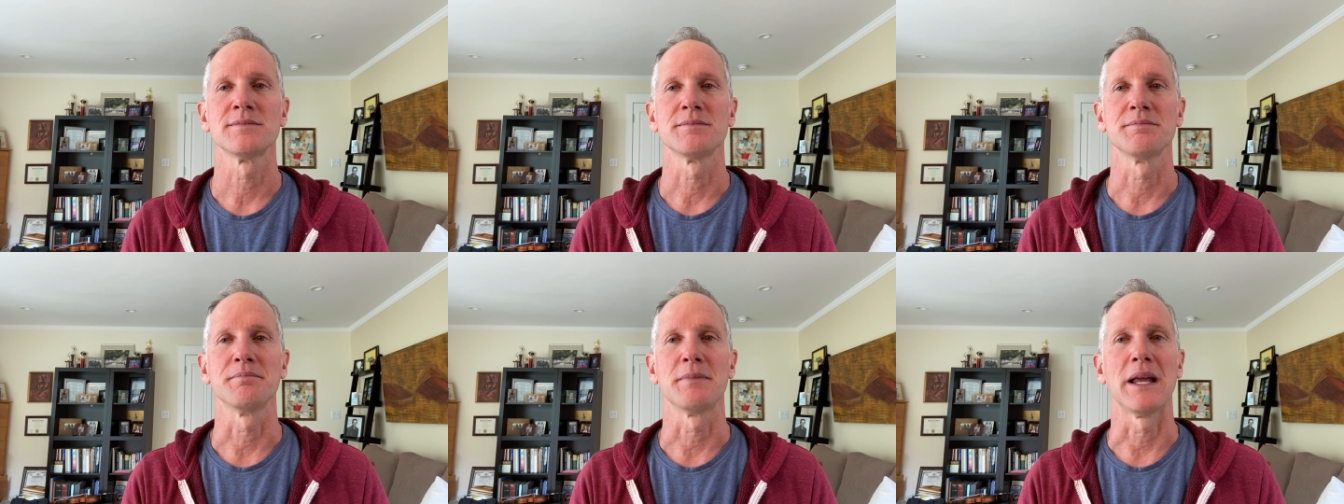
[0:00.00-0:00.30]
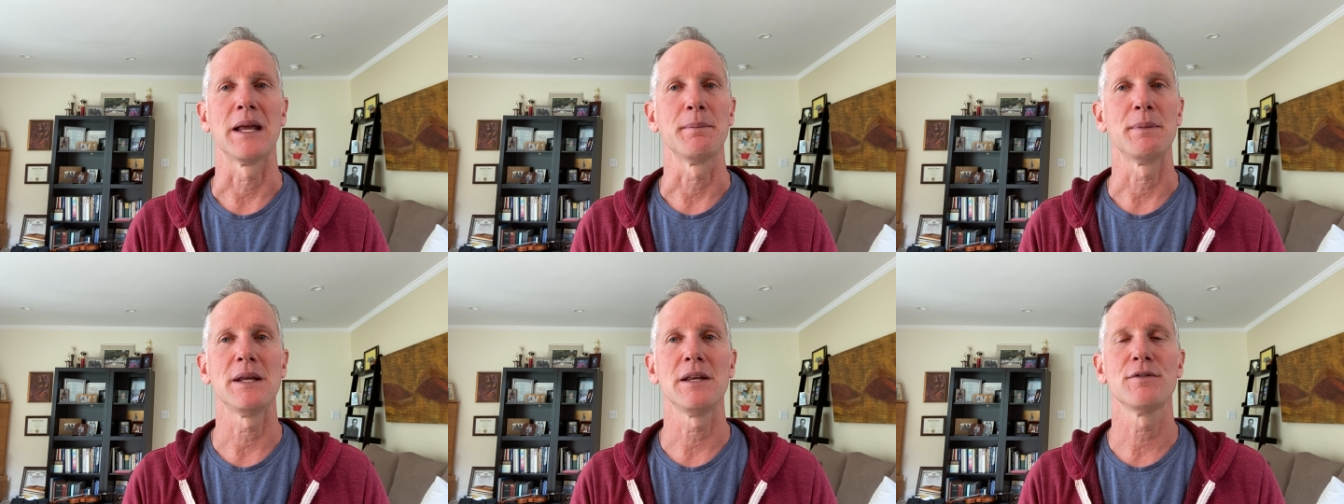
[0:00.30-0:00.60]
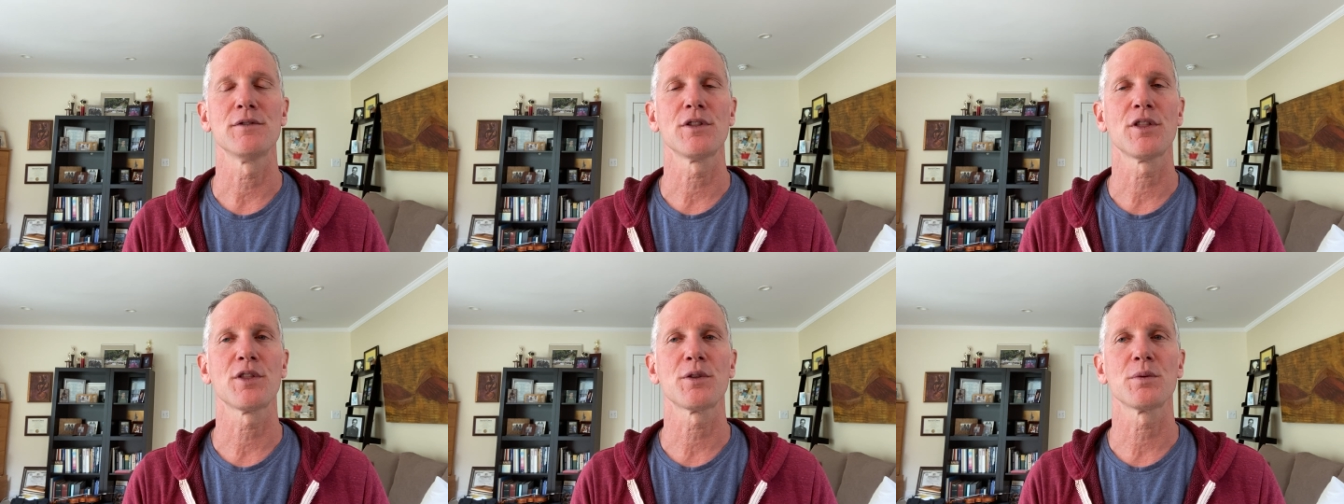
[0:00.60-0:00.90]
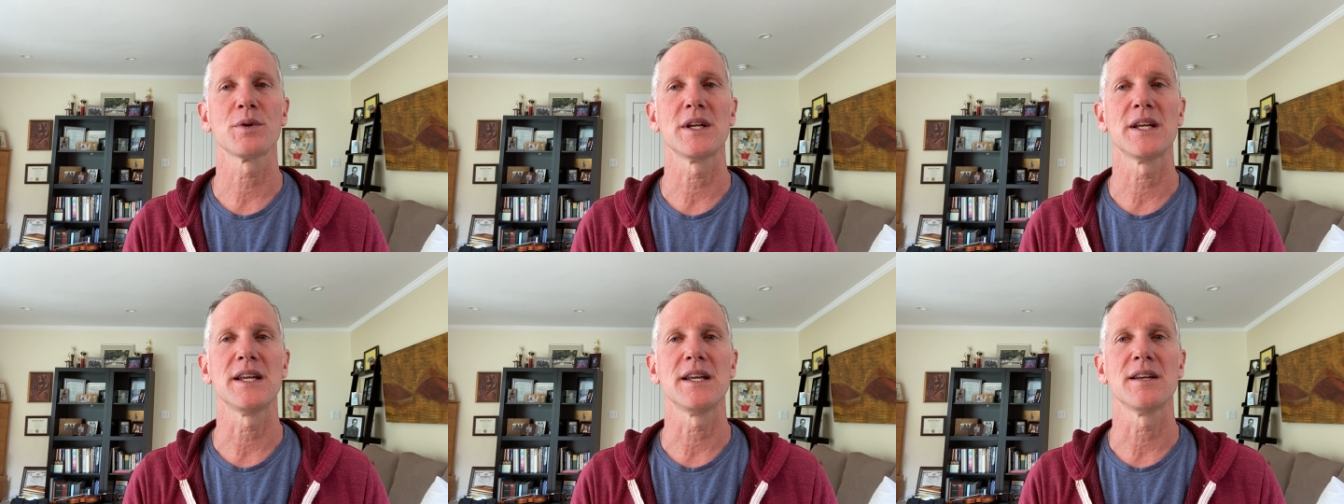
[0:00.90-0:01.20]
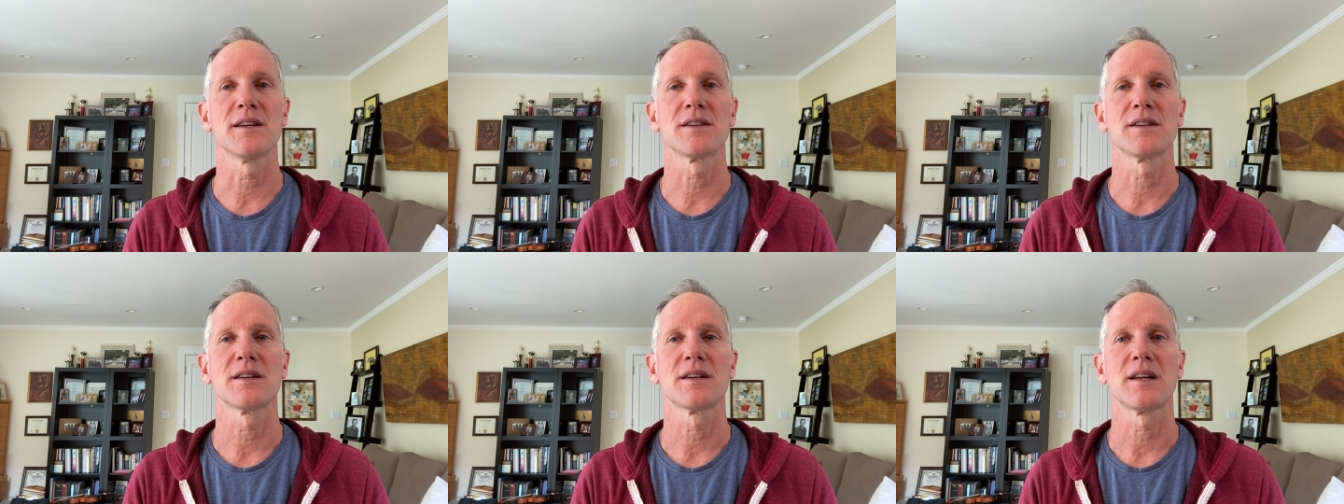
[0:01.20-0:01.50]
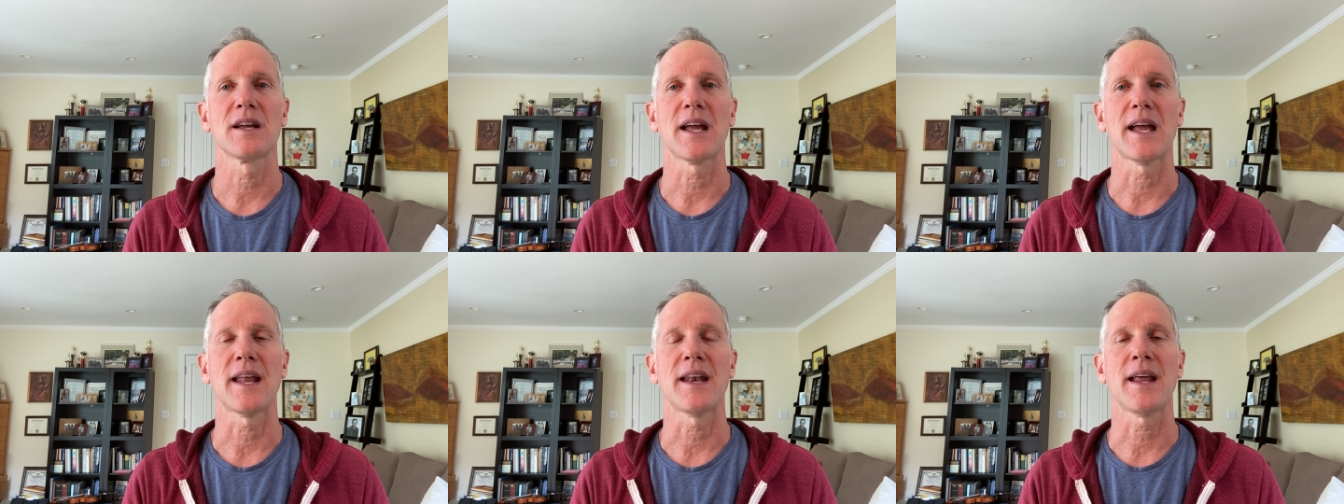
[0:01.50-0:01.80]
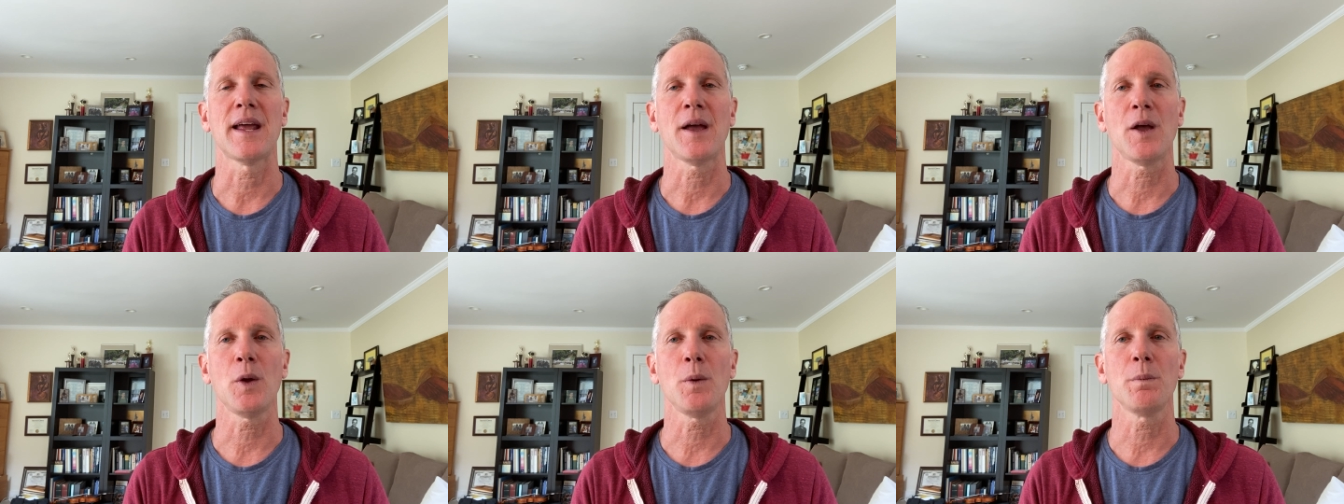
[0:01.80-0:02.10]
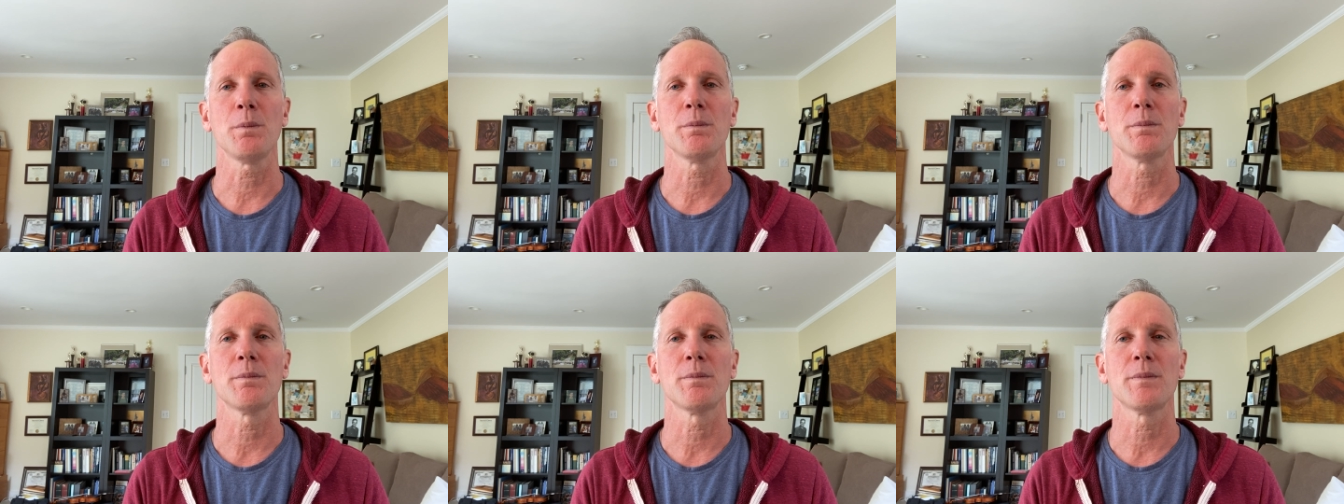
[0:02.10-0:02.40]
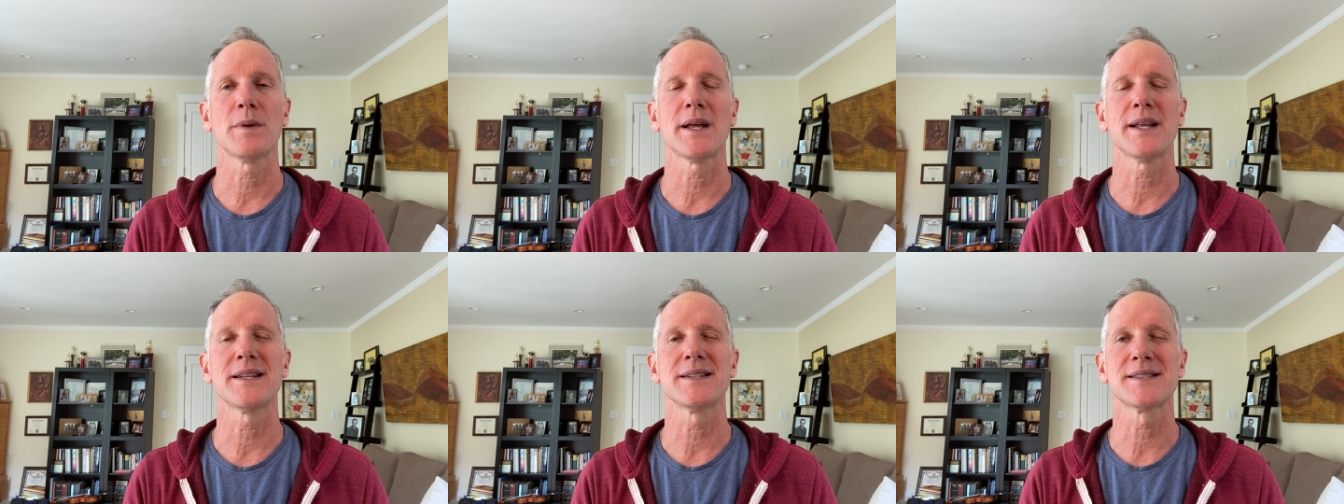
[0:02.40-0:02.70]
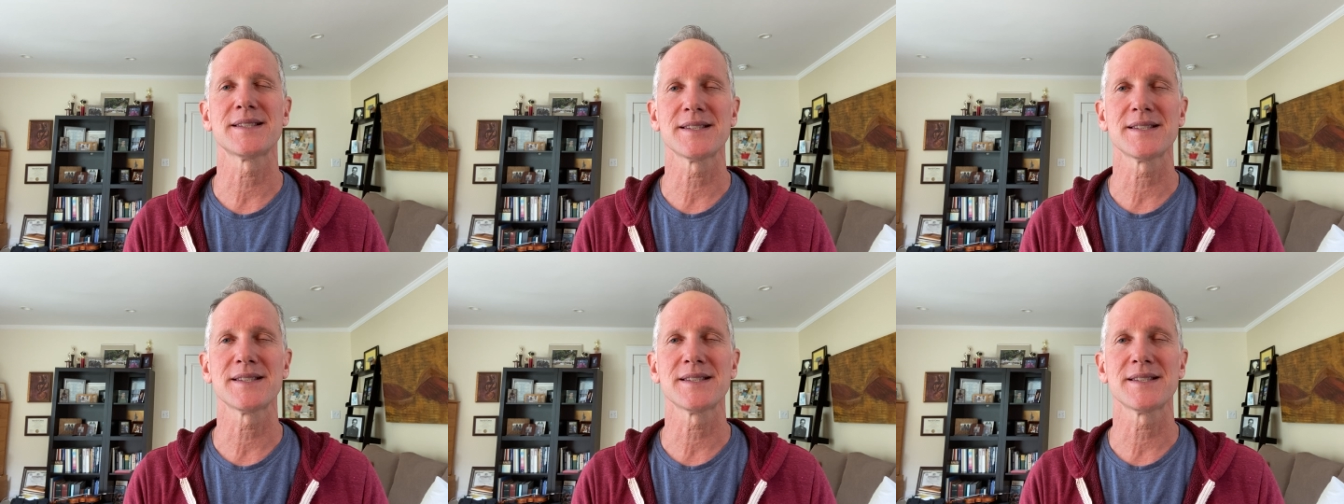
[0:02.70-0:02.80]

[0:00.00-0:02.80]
maybe even 3, and